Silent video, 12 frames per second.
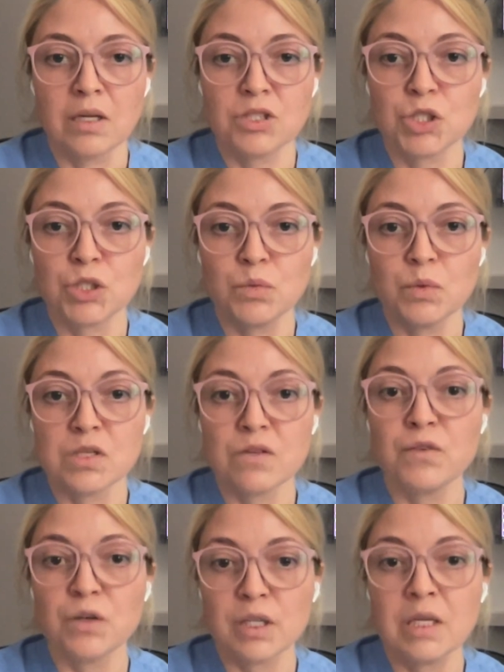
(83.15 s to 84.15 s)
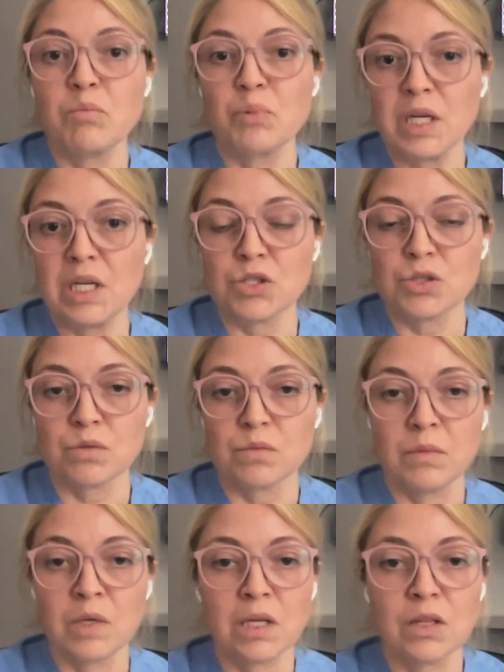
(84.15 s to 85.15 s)
she was a footling breech,
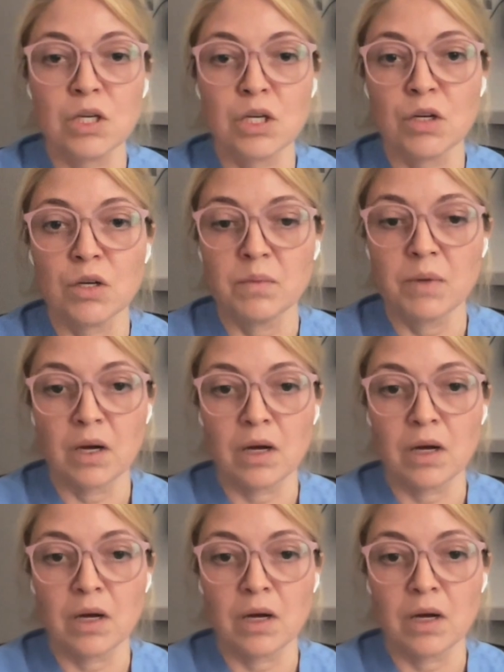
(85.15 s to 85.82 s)
meaning the